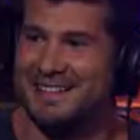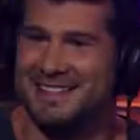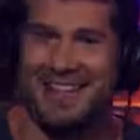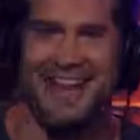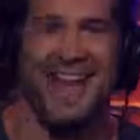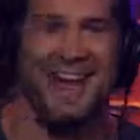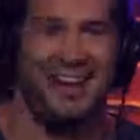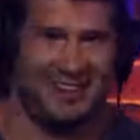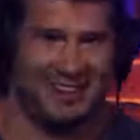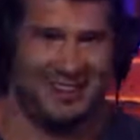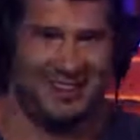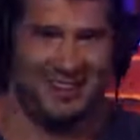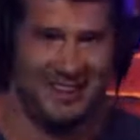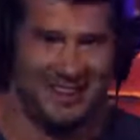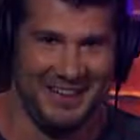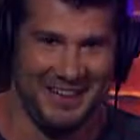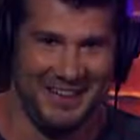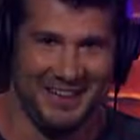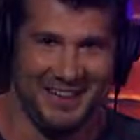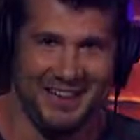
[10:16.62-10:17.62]
Yes.
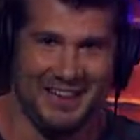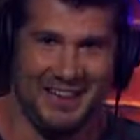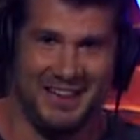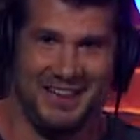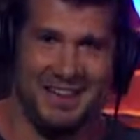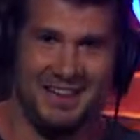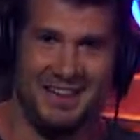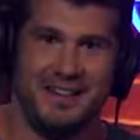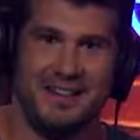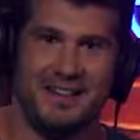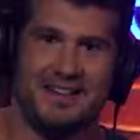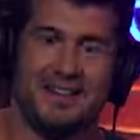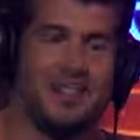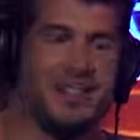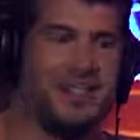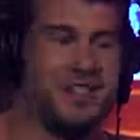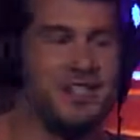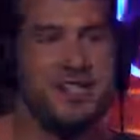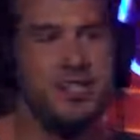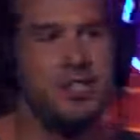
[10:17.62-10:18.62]

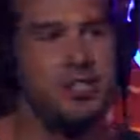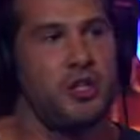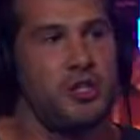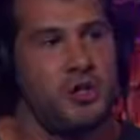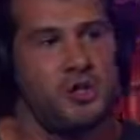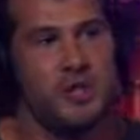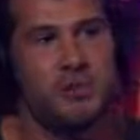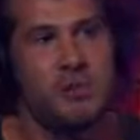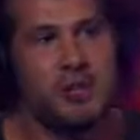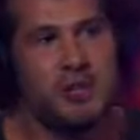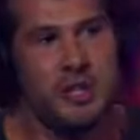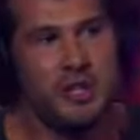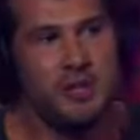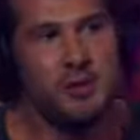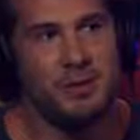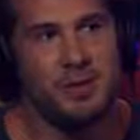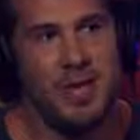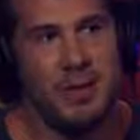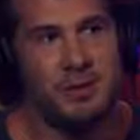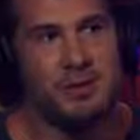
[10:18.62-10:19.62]
This is something crazy
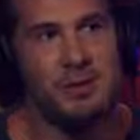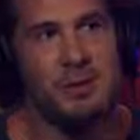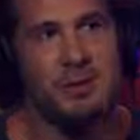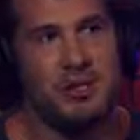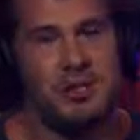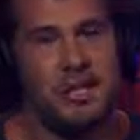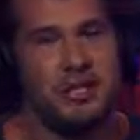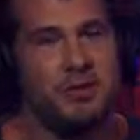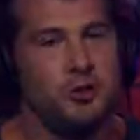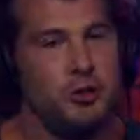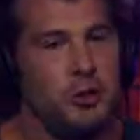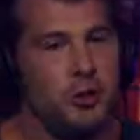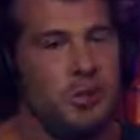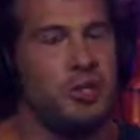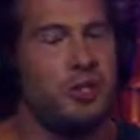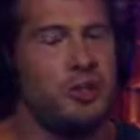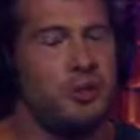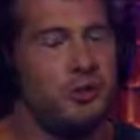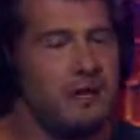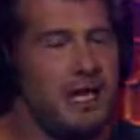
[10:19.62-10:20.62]
to you. A lot of people don't understand. Look
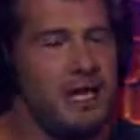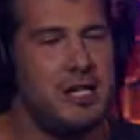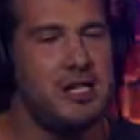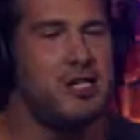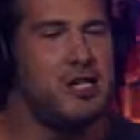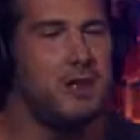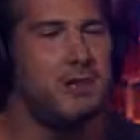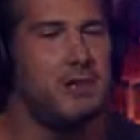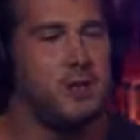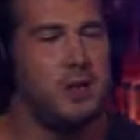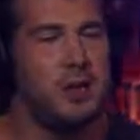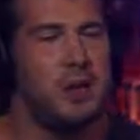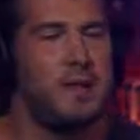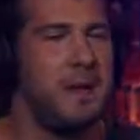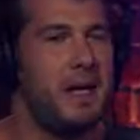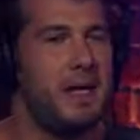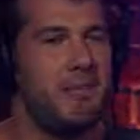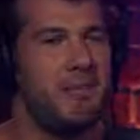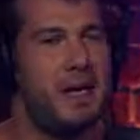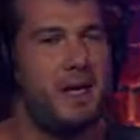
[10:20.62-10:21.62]
into the relationships between
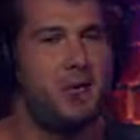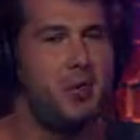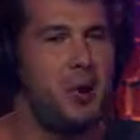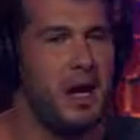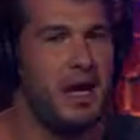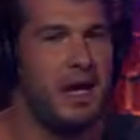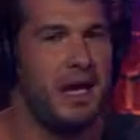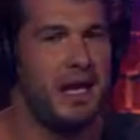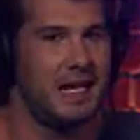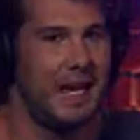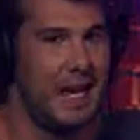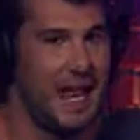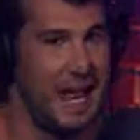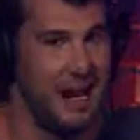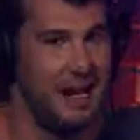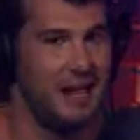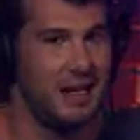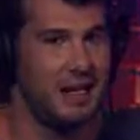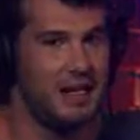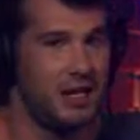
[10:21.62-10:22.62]
big marijuana and
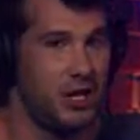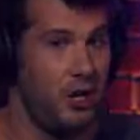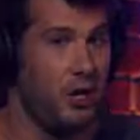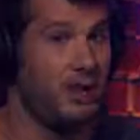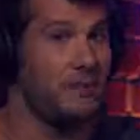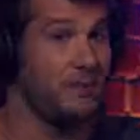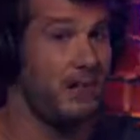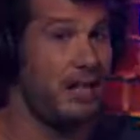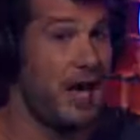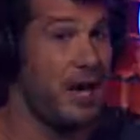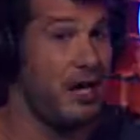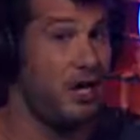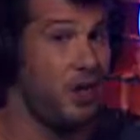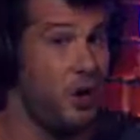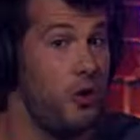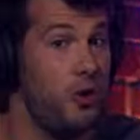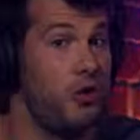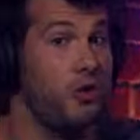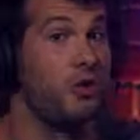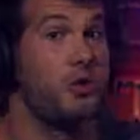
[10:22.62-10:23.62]
Canada, because they all have to kind of
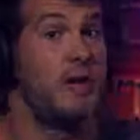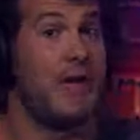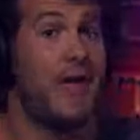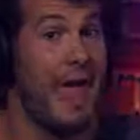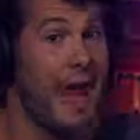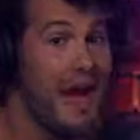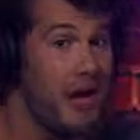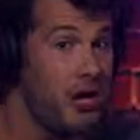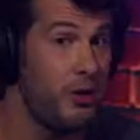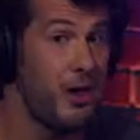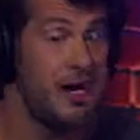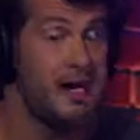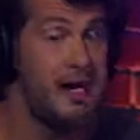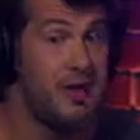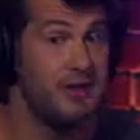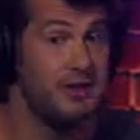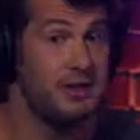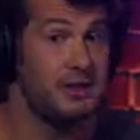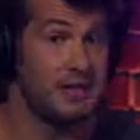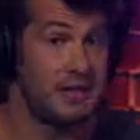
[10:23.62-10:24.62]
go through Canada right
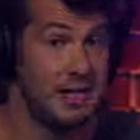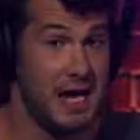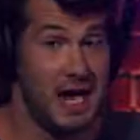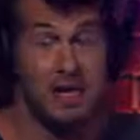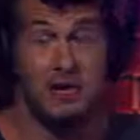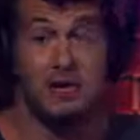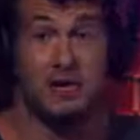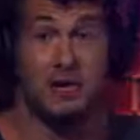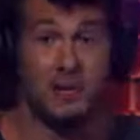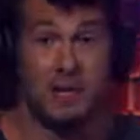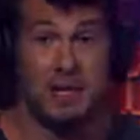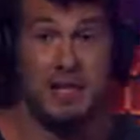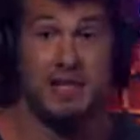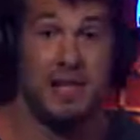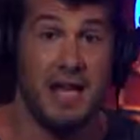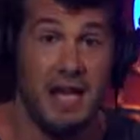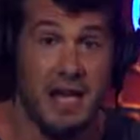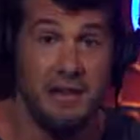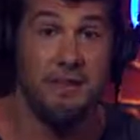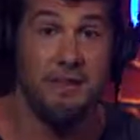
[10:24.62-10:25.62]
now since it's gotten the green
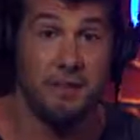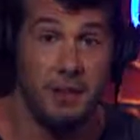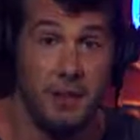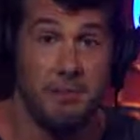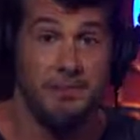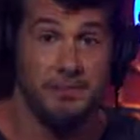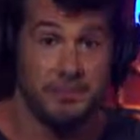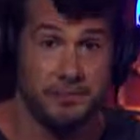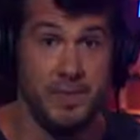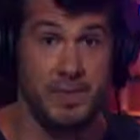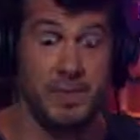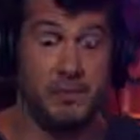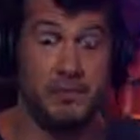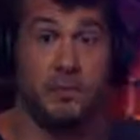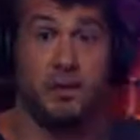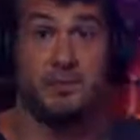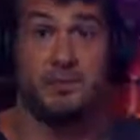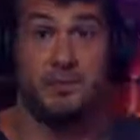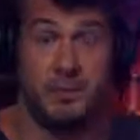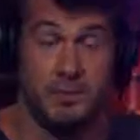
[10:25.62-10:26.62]
light from
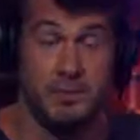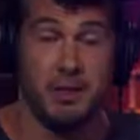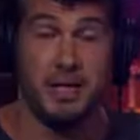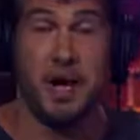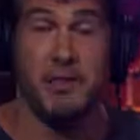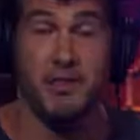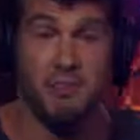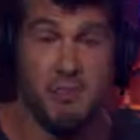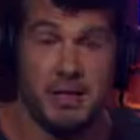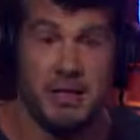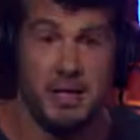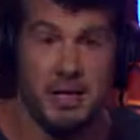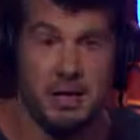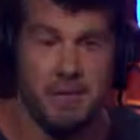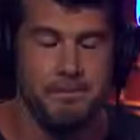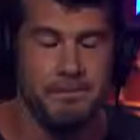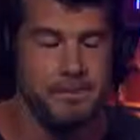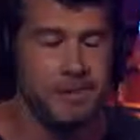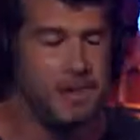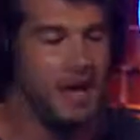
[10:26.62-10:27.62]
the government
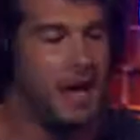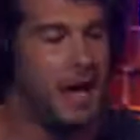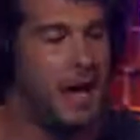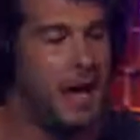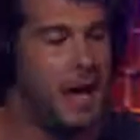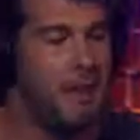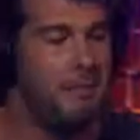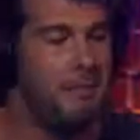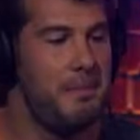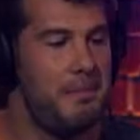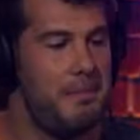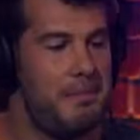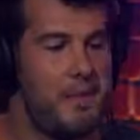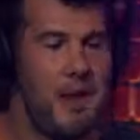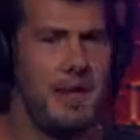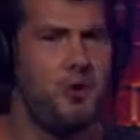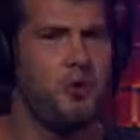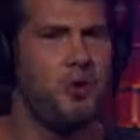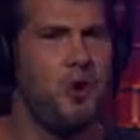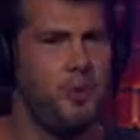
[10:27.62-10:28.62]
there. Yeah.
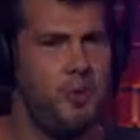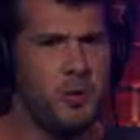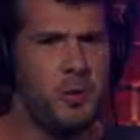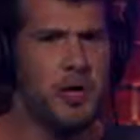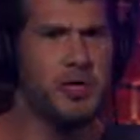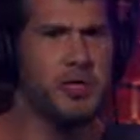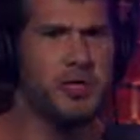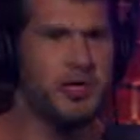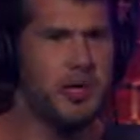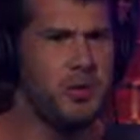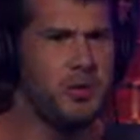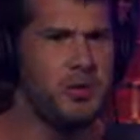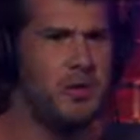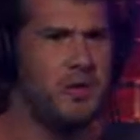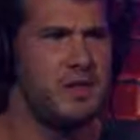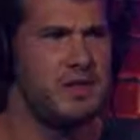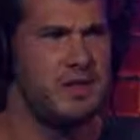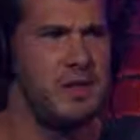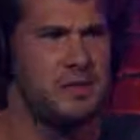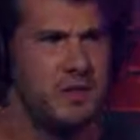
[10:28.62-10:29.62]
Big corporations, I don't know
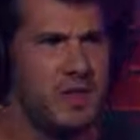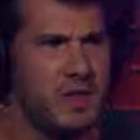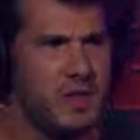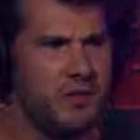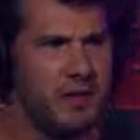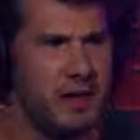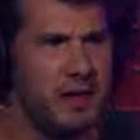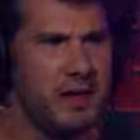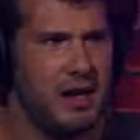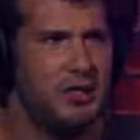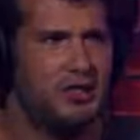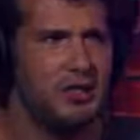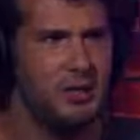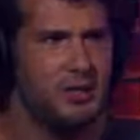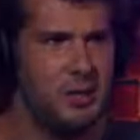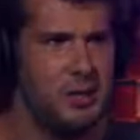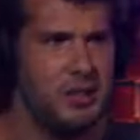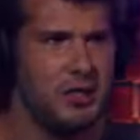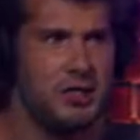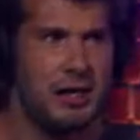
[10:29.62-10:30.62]
if it's InBev or
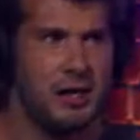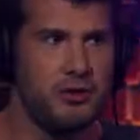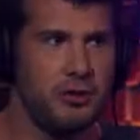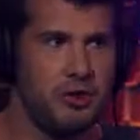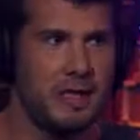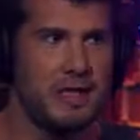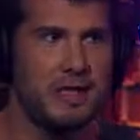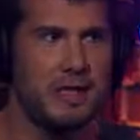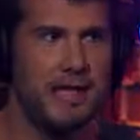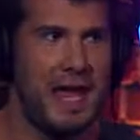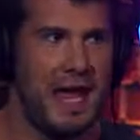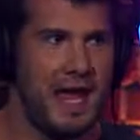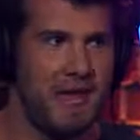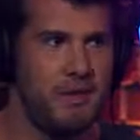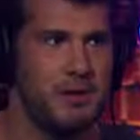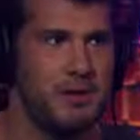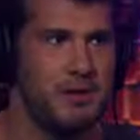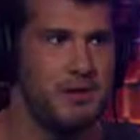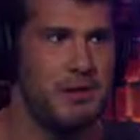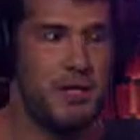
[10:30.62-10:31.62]
Anheuser-Busch, they're now looking
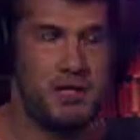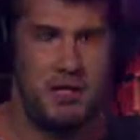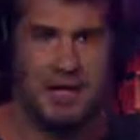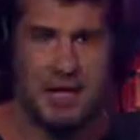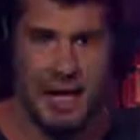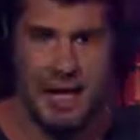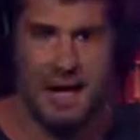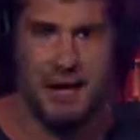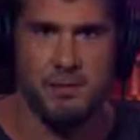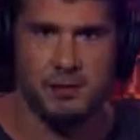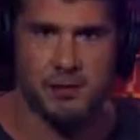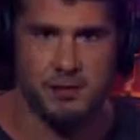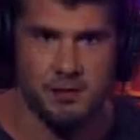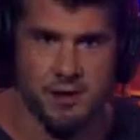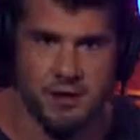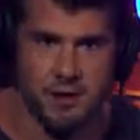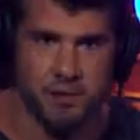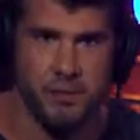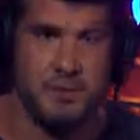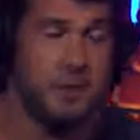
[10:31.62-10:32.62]
into cannabis
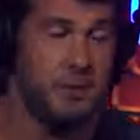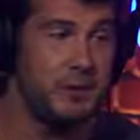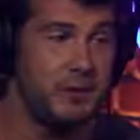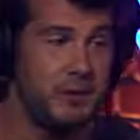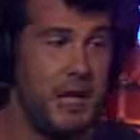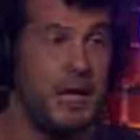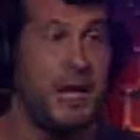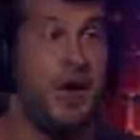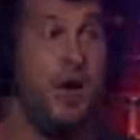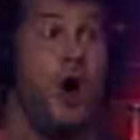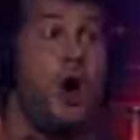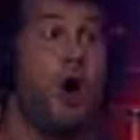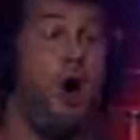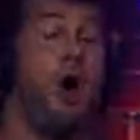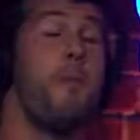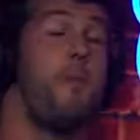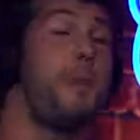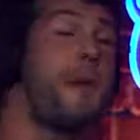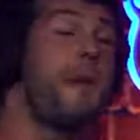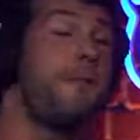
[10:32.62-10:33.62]
drinks. When people say,
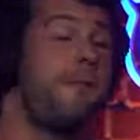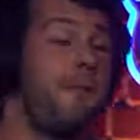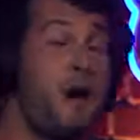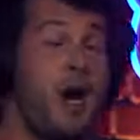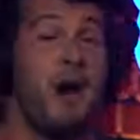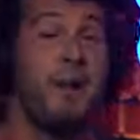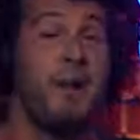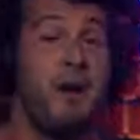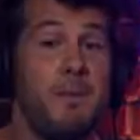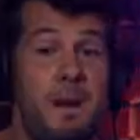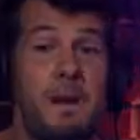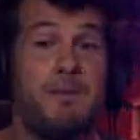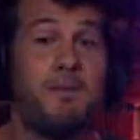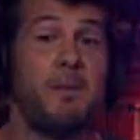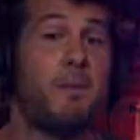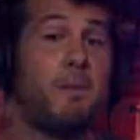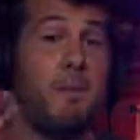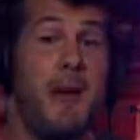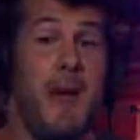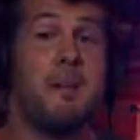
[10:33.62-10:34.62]
oh, Big Pharma,
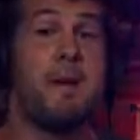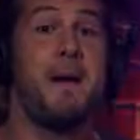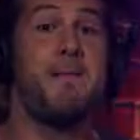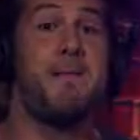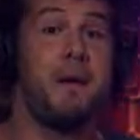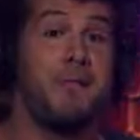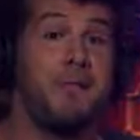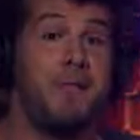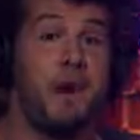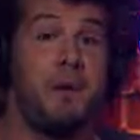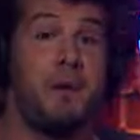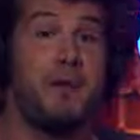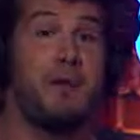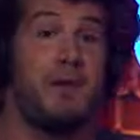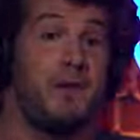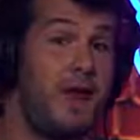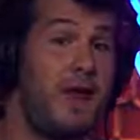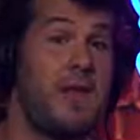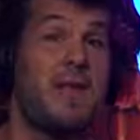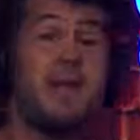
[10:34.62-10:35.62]
you're paid by Big Pharma, if
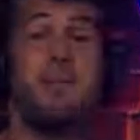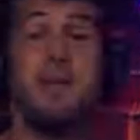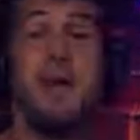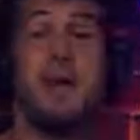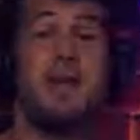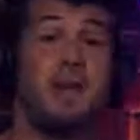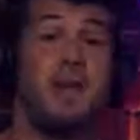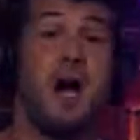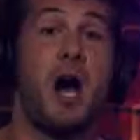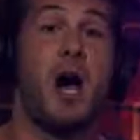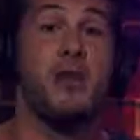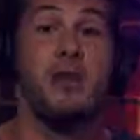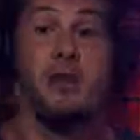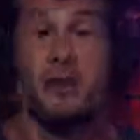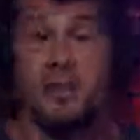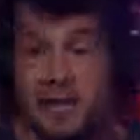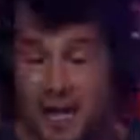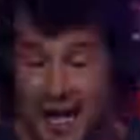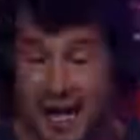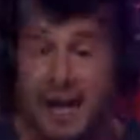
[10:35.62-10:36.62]
you have any opinion other
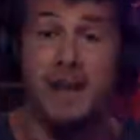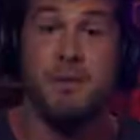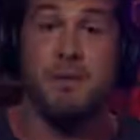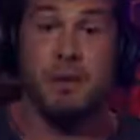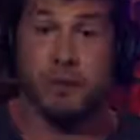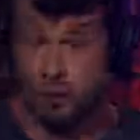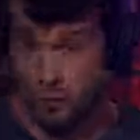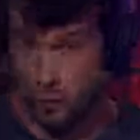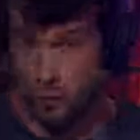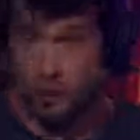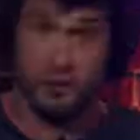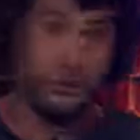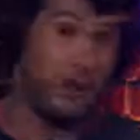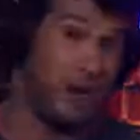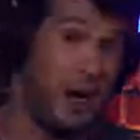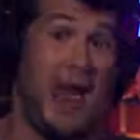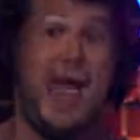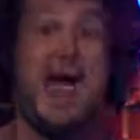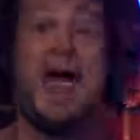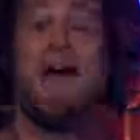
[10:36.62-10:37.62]
than cannabis works
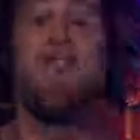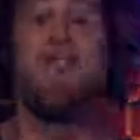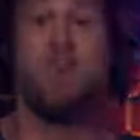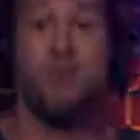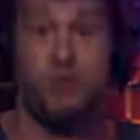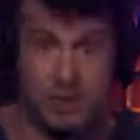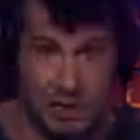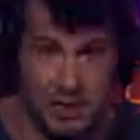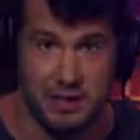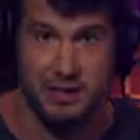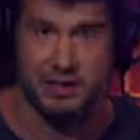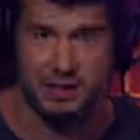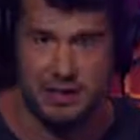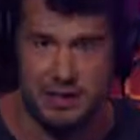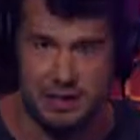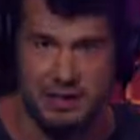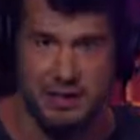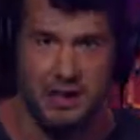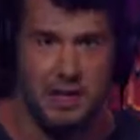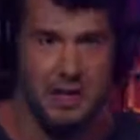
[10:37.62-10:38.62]
for
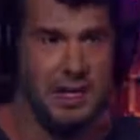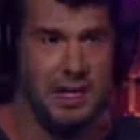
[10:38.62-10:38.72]
everything,